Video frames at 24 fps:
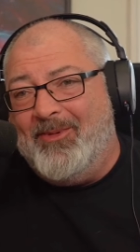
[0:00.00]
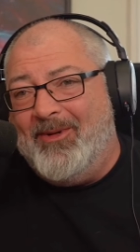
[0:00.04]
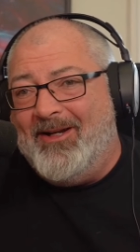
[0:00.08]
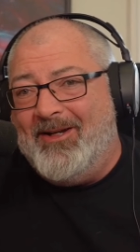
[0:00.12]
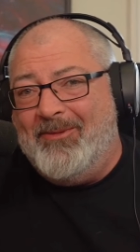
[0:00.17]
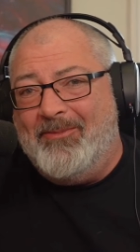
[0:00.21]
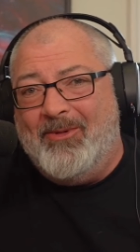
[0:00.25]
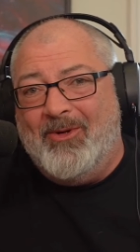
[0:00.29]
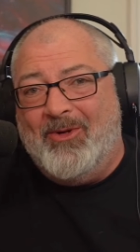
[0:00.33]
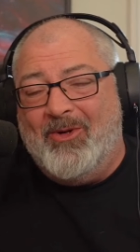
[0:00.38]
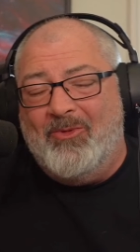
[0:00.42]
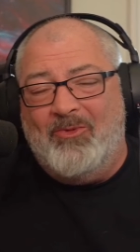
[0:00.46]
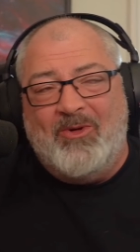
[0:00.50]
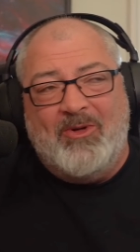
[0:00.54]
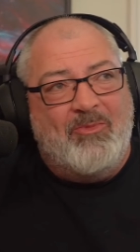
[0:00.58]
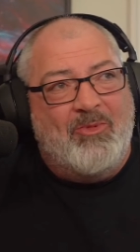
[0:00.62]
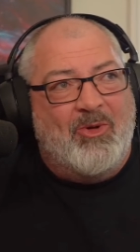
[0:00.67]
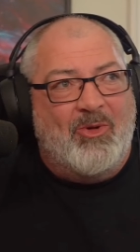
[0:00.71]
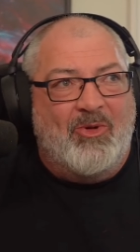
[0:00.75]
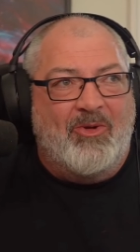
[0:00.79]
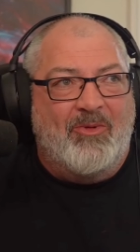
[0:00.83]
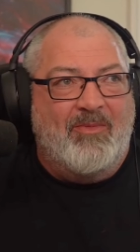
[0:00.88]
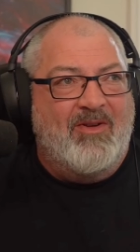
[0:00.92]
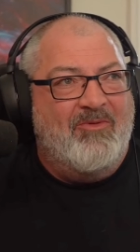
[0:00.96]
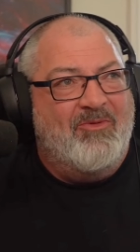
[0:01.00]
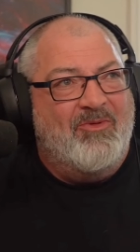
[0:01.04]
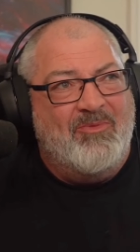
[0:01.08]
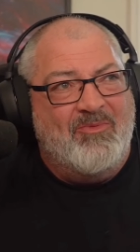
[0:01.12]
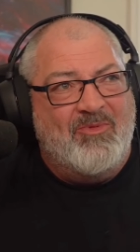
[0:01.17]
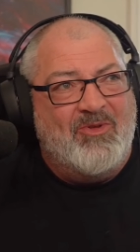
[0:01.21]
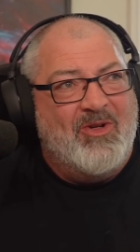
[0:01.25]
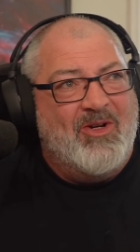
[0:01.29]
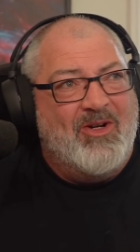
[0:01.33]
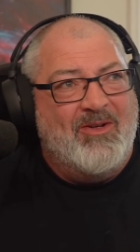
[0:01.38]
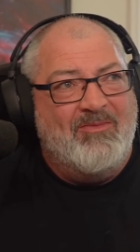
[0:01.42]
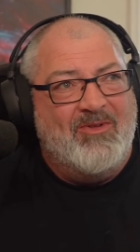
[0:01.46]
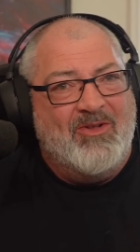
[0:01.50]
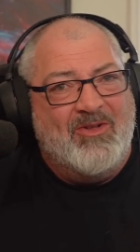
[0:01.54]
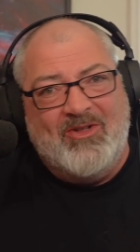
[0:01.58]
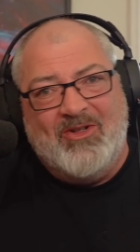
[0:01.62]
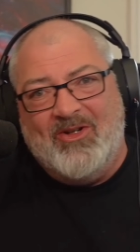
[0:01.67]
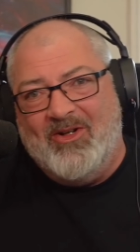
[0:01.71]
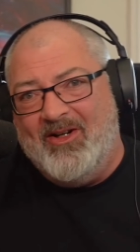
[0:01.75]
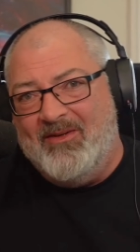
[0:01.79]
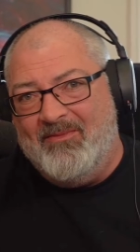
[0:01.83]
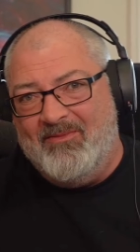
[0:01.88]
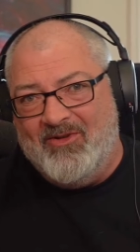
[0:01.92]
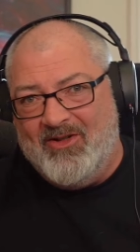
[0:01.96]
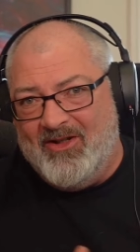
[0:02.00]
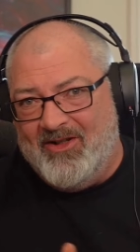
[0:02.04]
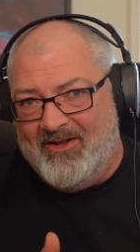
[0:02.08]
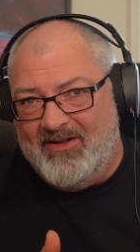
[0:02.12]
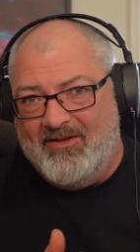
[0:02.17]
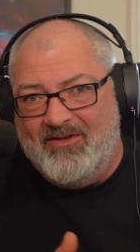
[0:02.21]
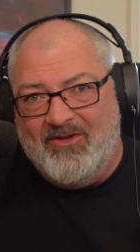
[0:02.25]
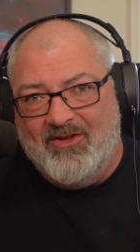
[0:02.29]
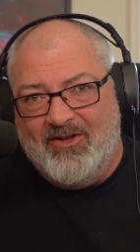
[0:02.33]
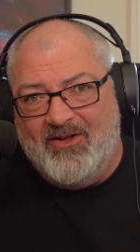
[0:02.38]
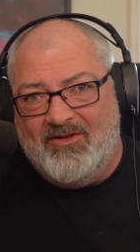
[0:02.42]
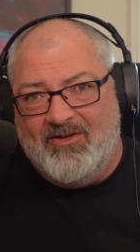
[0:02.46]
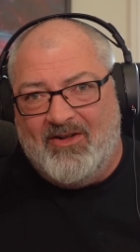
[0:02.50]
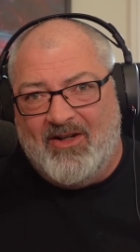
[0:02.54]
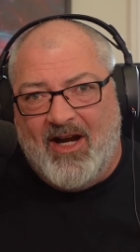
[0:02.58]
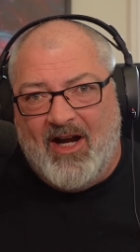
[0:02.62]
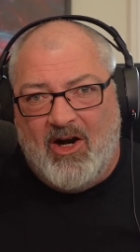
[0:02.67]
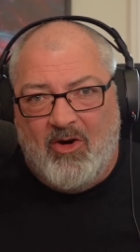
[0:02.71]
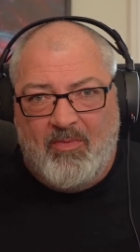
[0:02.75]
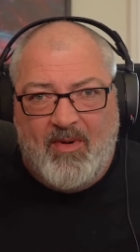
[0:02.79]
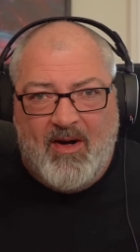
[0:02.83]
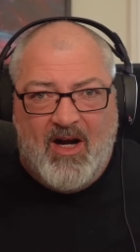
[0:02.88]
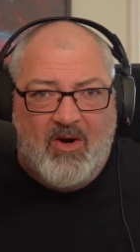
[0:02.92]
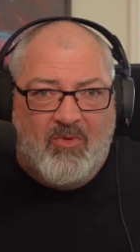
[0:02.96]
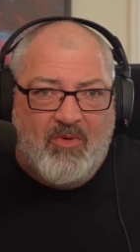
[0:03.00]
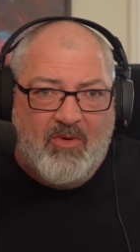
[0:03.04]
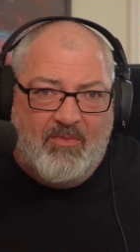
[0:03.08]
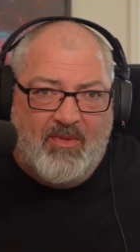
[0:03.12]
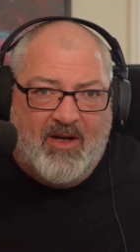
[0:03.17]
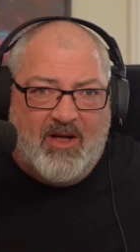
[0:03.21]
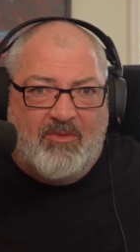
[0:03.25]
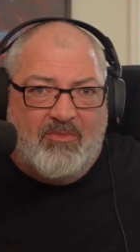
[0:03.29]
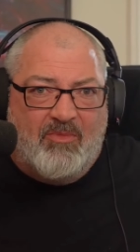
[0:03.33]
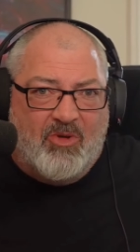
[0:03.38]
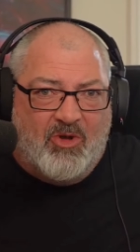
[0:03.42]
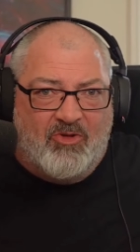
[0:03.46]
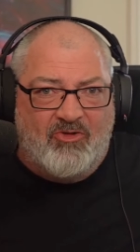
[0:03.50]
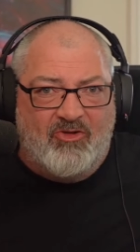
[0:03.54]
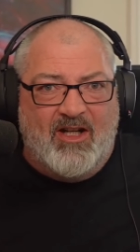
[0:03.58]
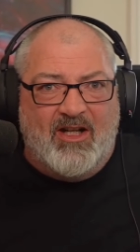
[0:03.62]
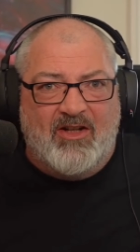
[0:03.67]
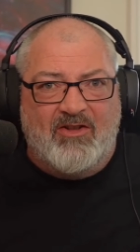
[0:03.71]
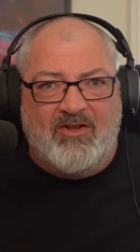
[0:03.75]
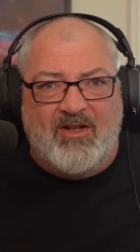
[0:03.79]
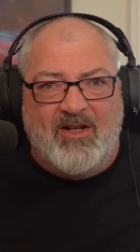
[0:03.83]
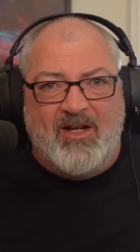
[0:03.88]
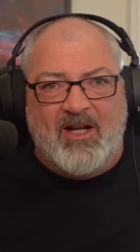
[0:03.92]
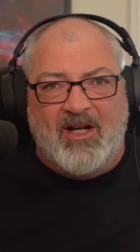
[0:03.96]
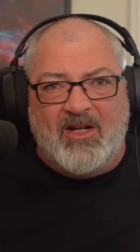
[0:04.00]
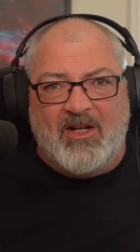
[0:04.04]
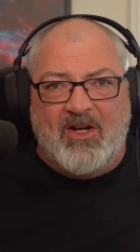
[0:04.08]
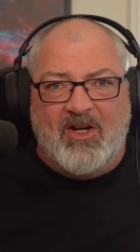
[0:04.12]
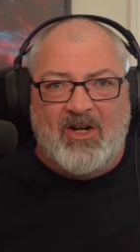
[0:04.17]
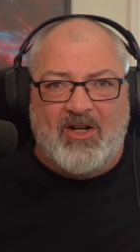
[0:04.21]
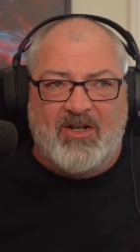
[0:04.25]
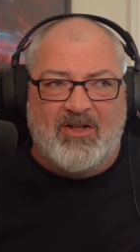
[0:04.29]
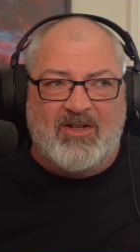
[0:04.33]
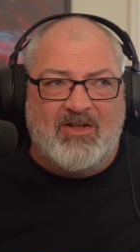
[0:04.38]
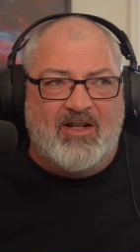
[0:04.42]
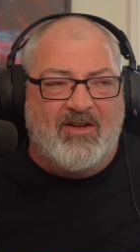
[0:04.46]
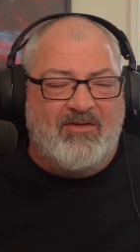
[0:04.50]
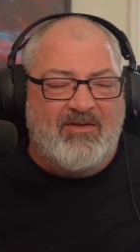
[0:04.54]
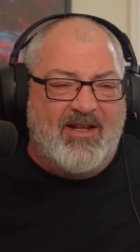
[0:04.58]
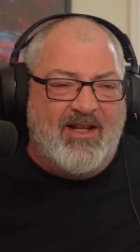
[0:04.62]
people, and we pull them in from time to time to, to to help out with bigger projects and that kind of stuff.